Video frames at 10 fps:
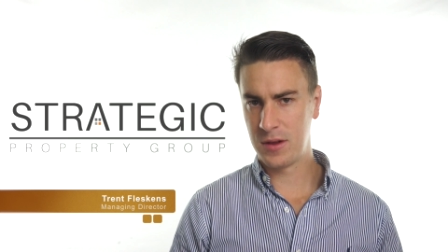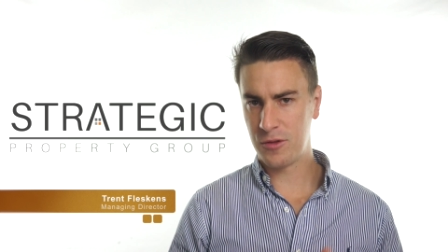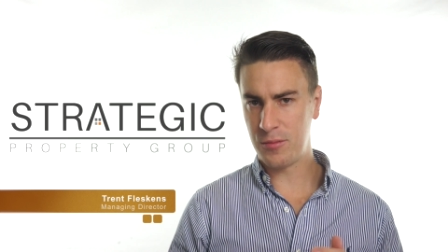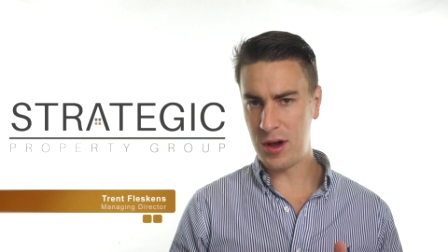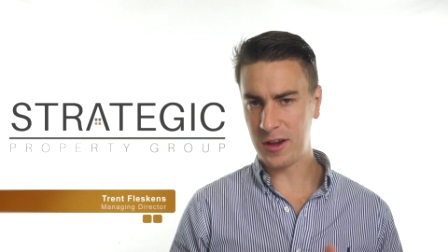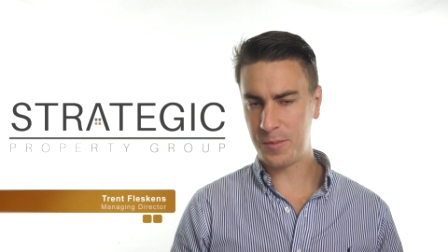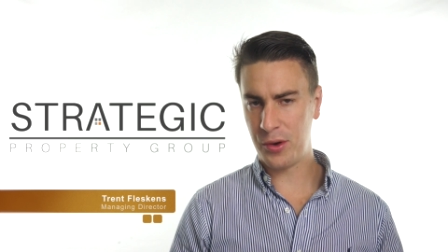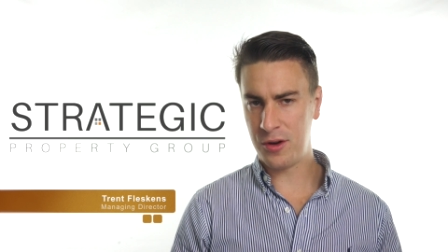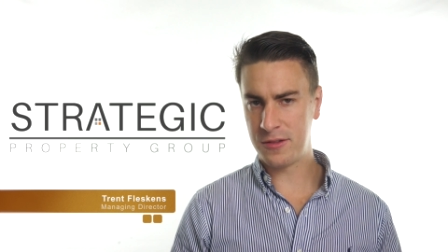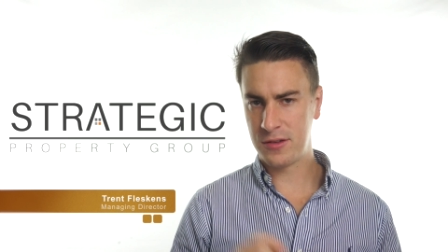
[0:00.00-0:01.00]
From my
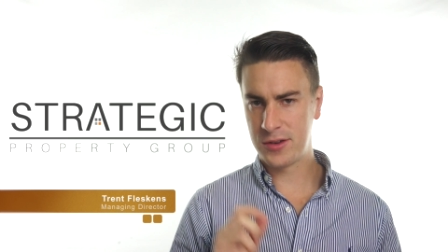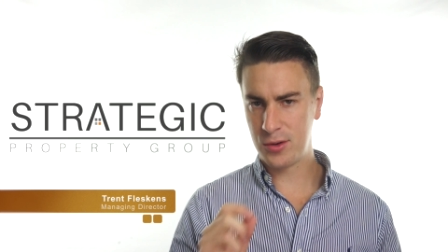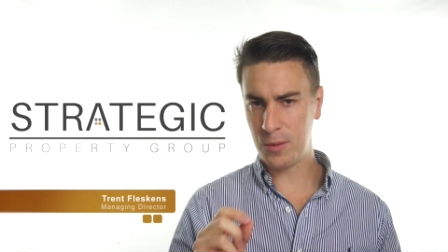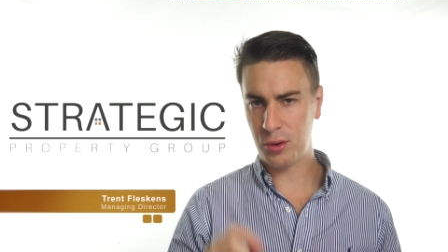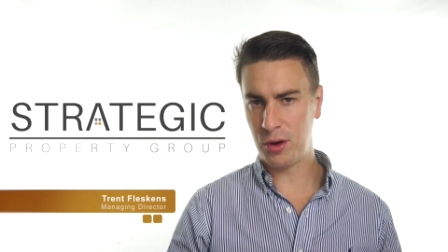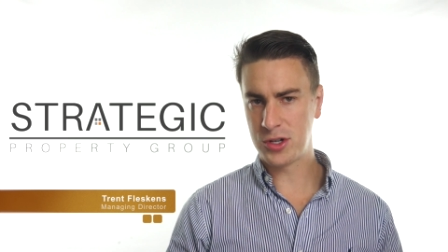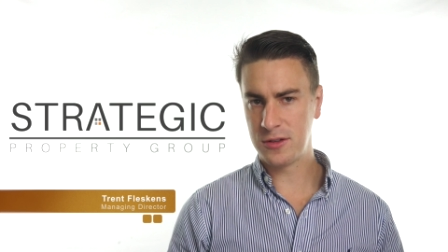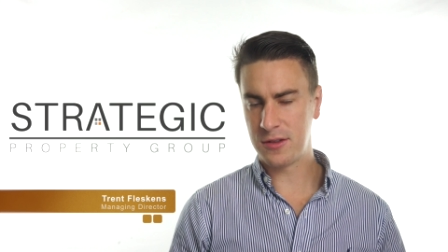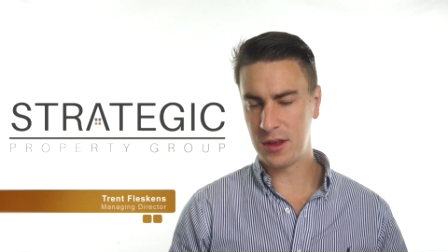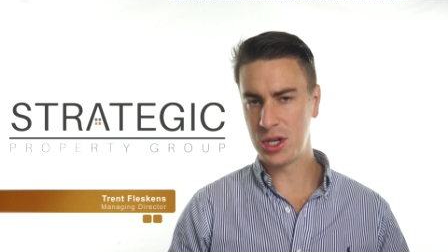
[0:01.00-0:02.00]
experience, two
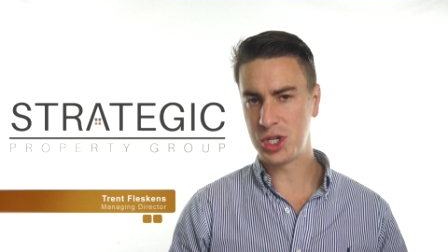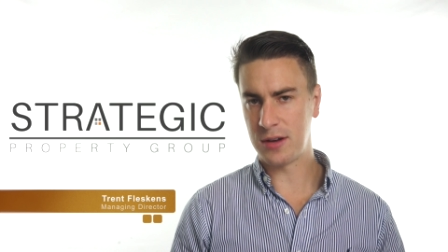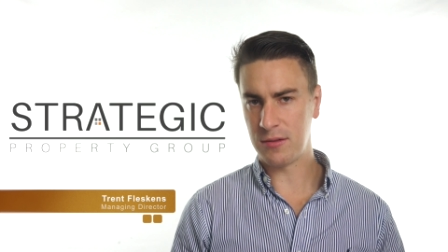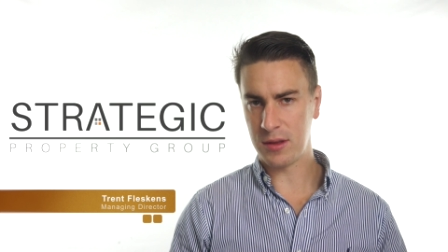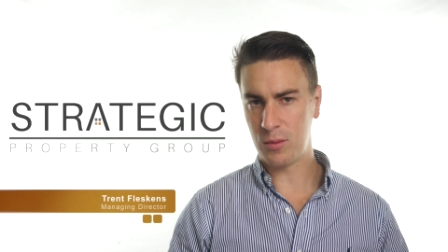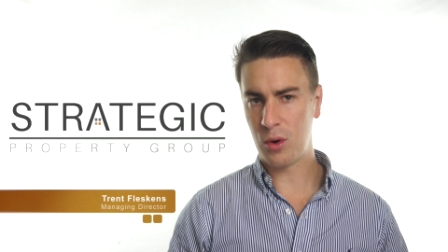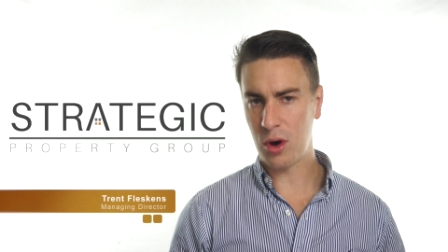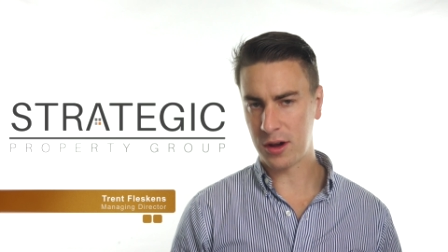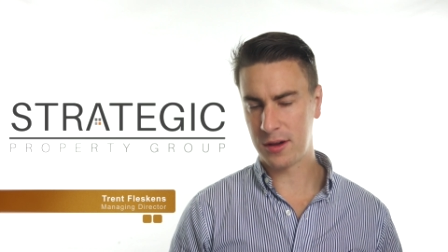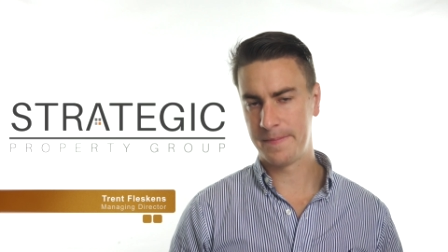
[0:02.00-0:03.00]
approaches generally
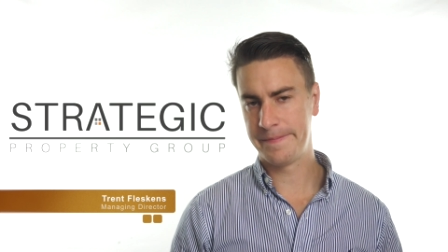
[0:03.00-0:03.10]
work.